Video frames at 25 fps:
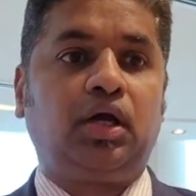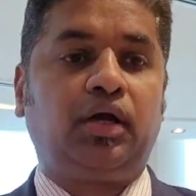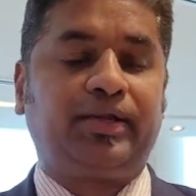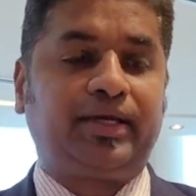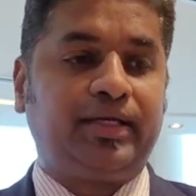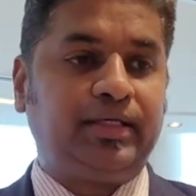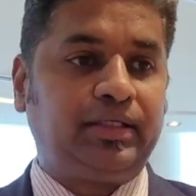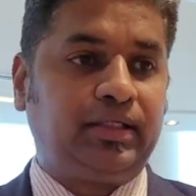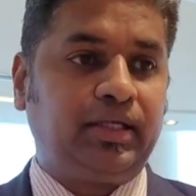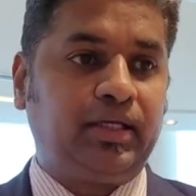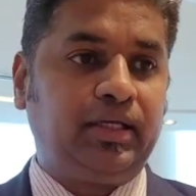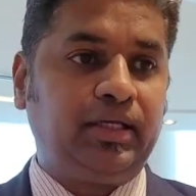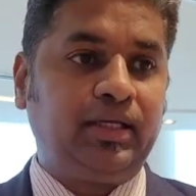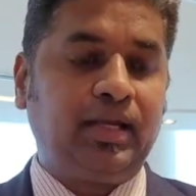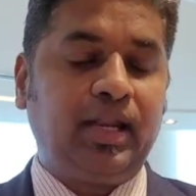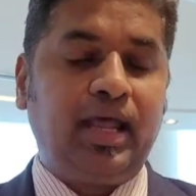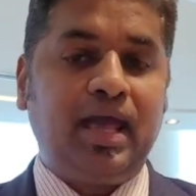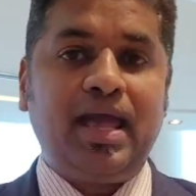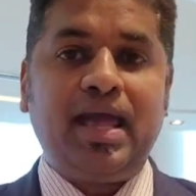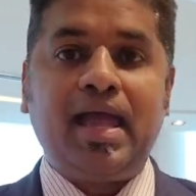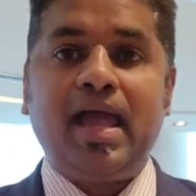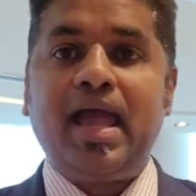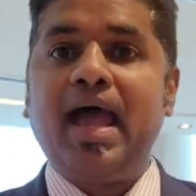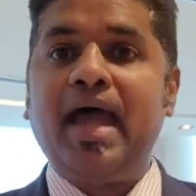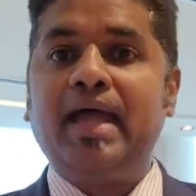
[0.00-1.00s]

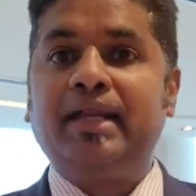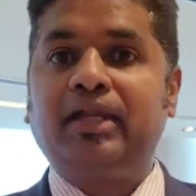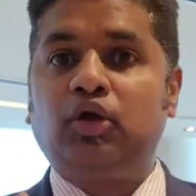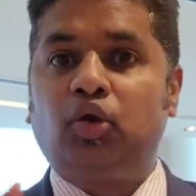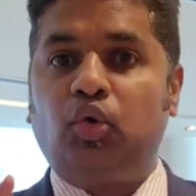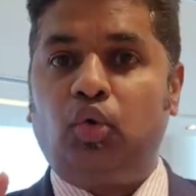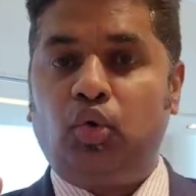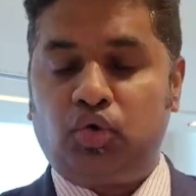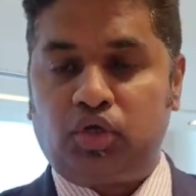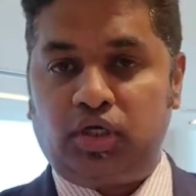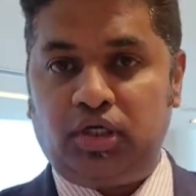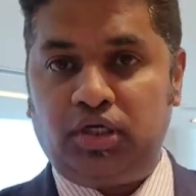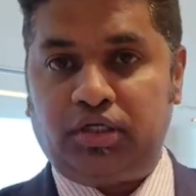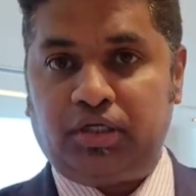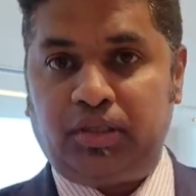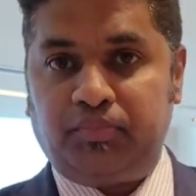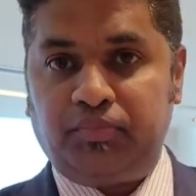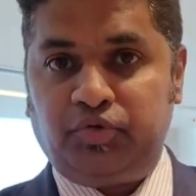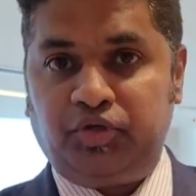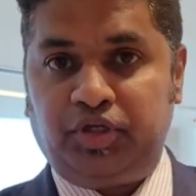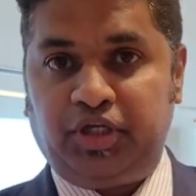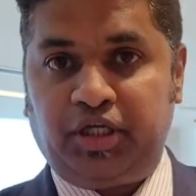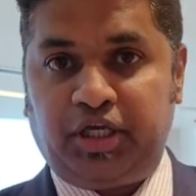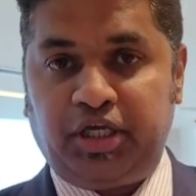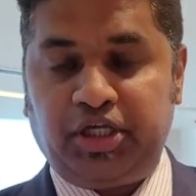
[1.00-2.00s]
written and oral
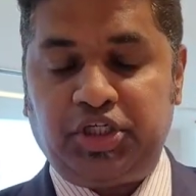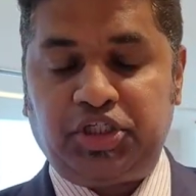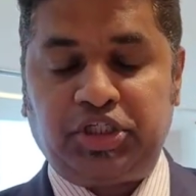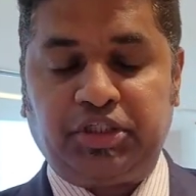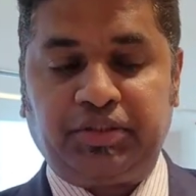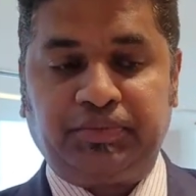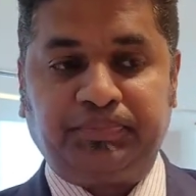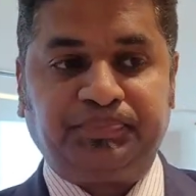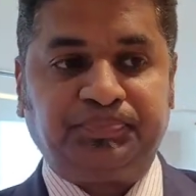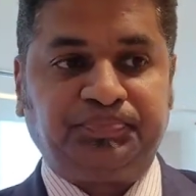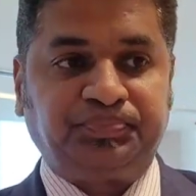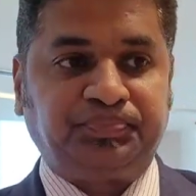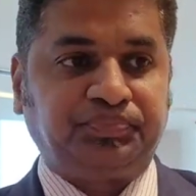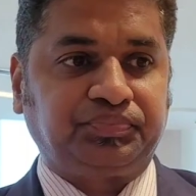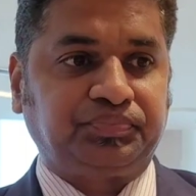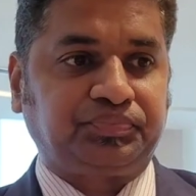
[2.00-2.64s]
communication.